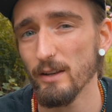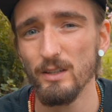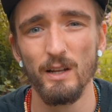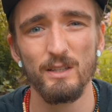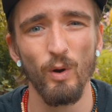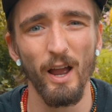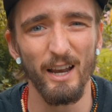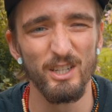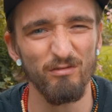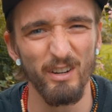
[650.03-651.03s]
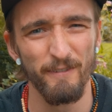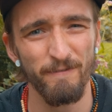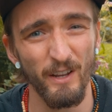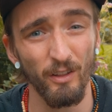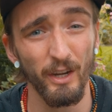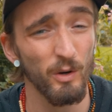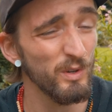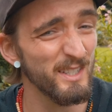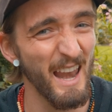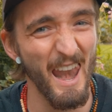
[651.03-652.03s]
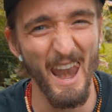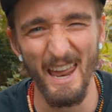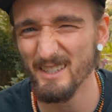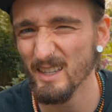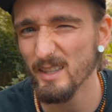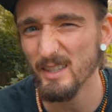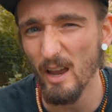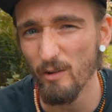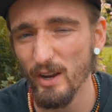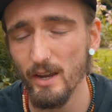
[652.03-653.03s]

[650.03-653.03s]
so that's why I didn't really feel that it was necessary.